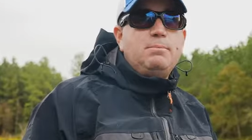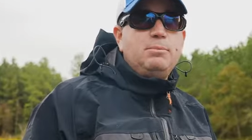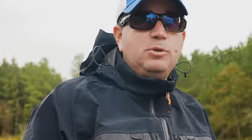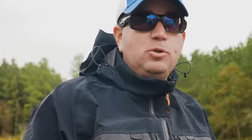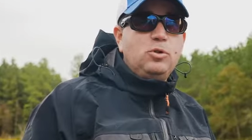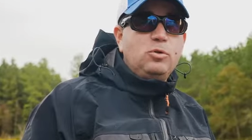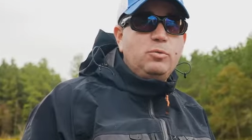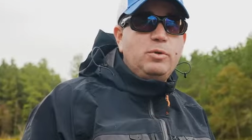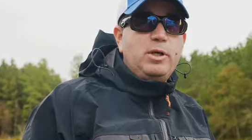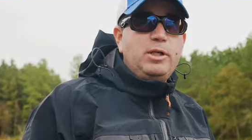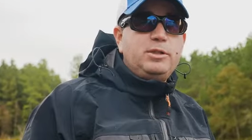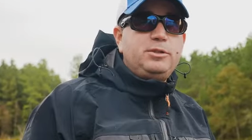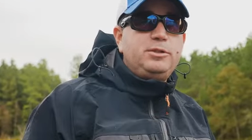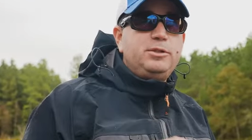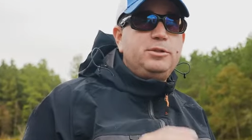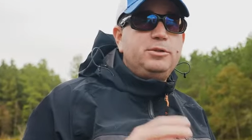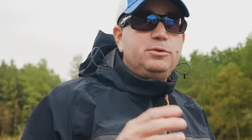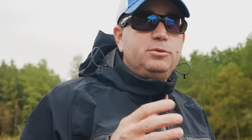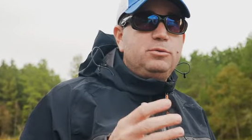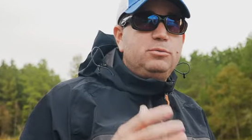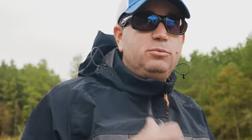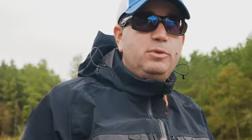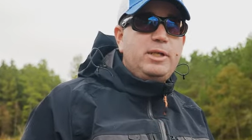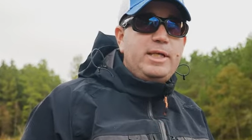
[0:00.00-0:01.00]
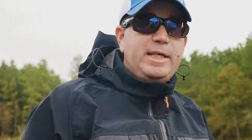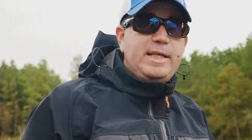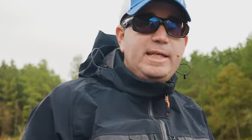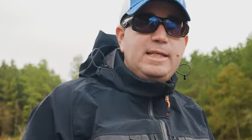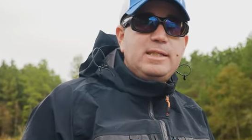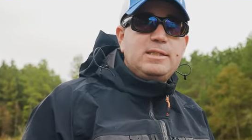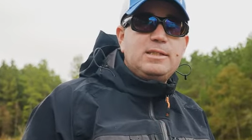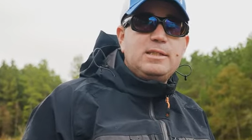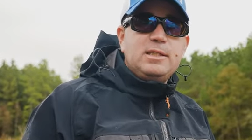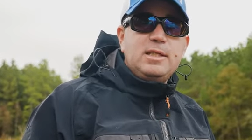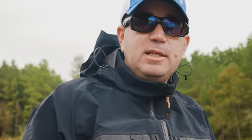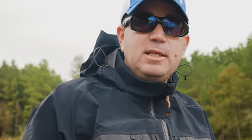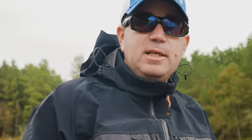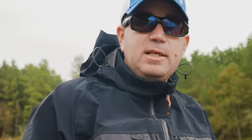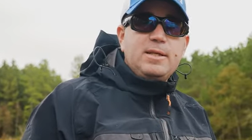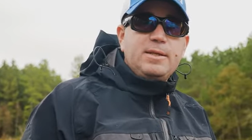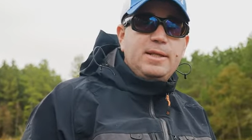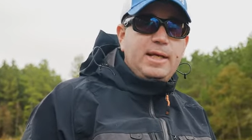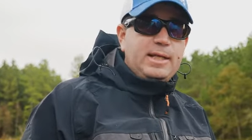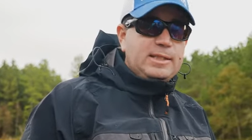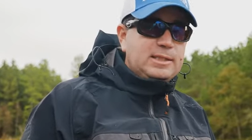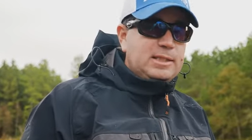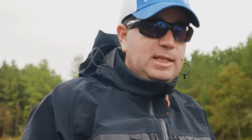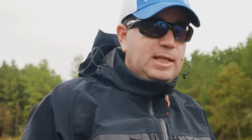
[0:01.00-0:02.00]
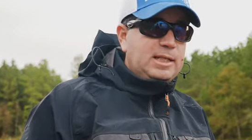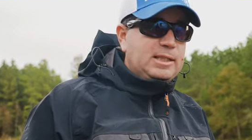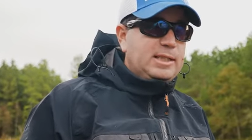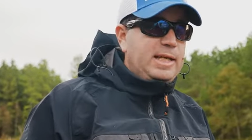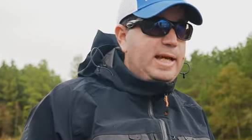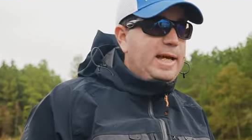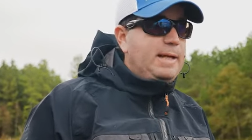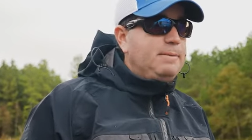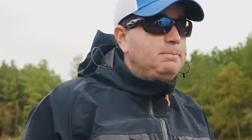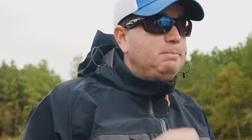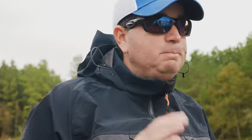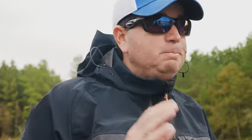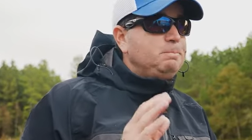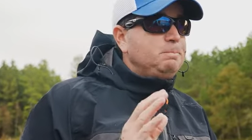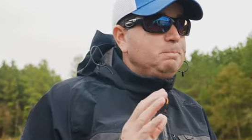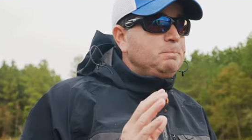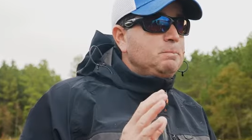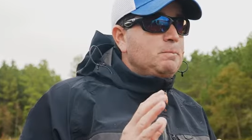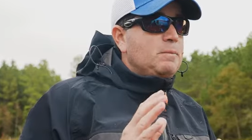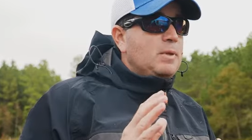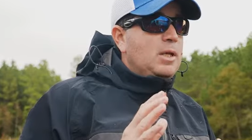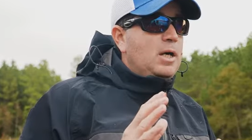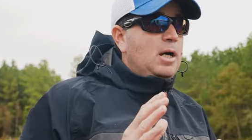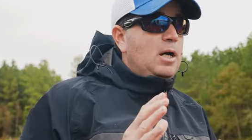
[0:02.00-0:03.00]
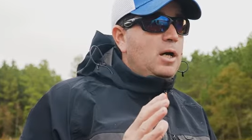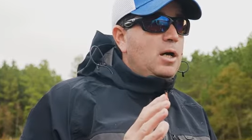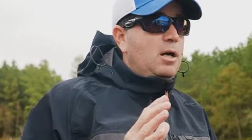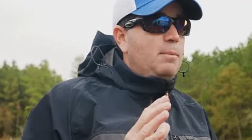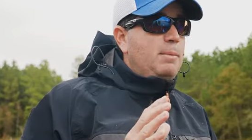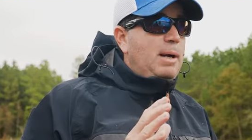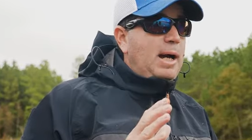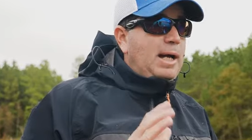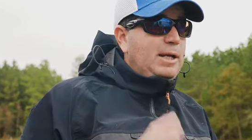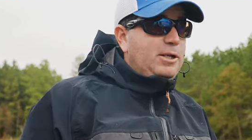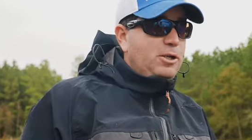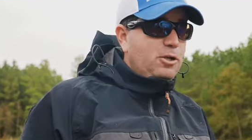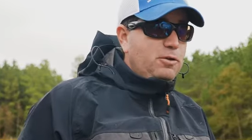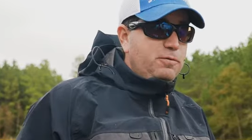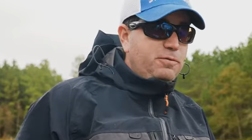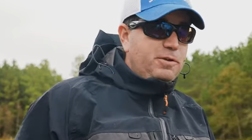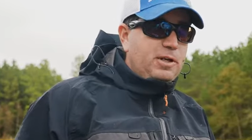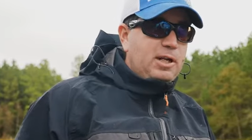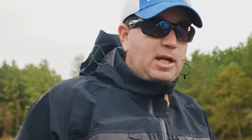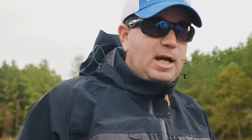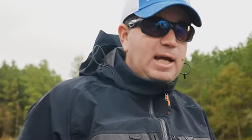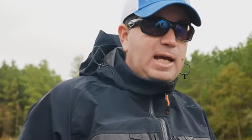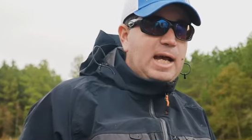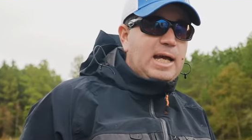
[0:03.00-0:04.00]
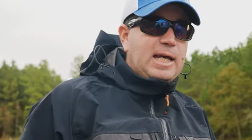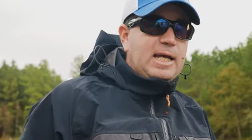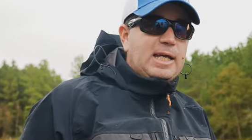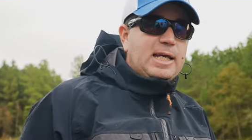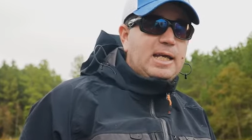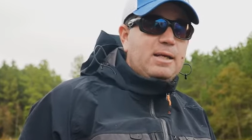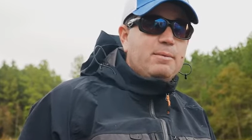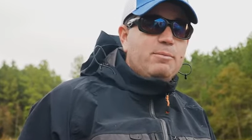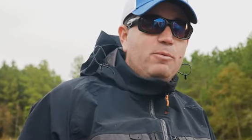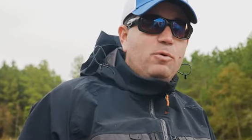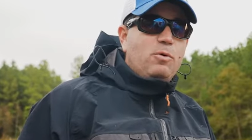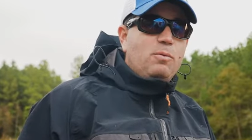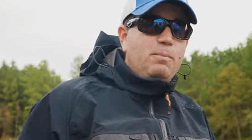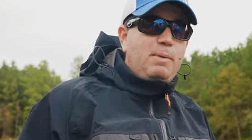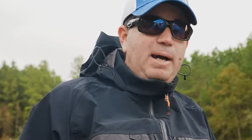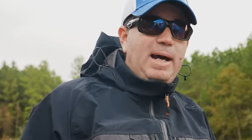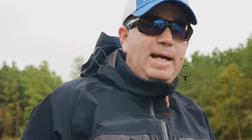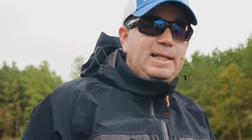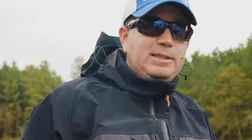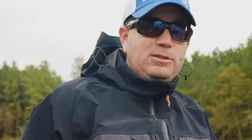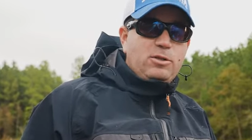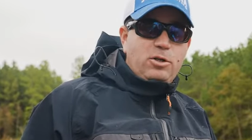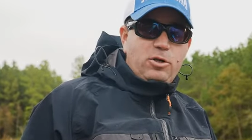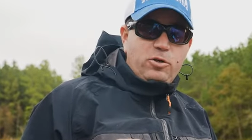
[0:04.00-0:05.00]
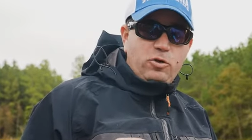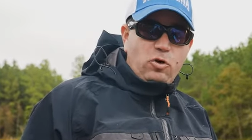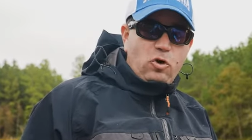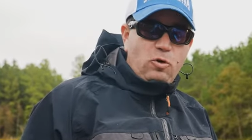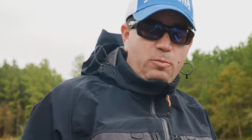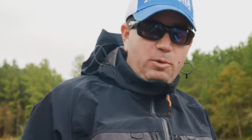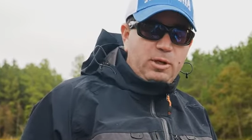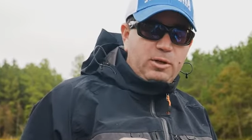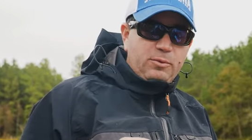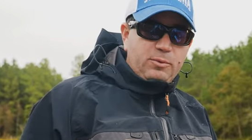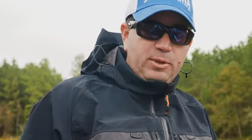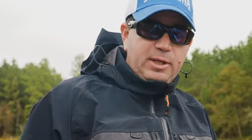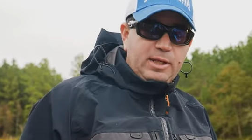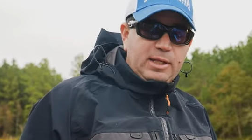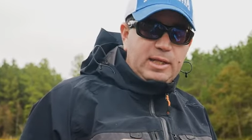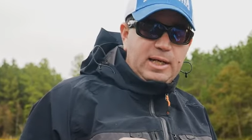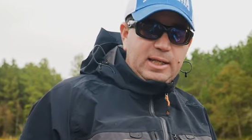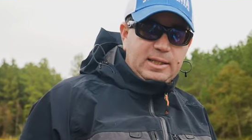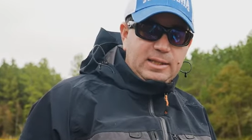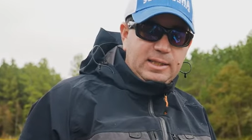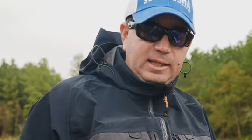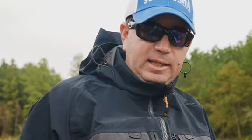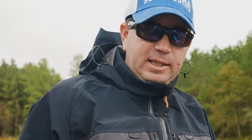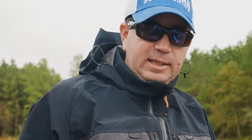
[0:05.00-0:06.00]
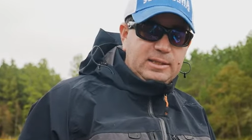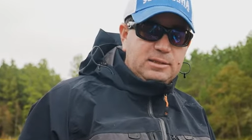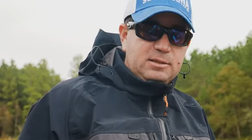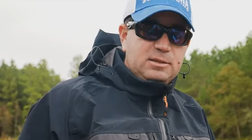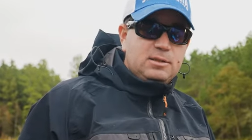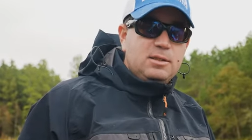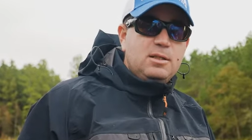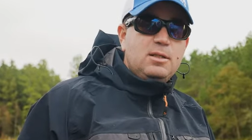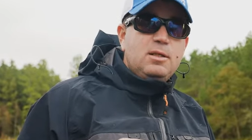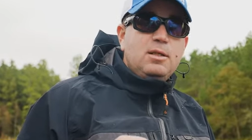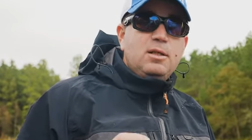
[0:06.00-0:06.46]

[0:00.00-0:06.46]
bulrushes or reeds, things like that. I do feel like I can get more bites on it normally rigged like this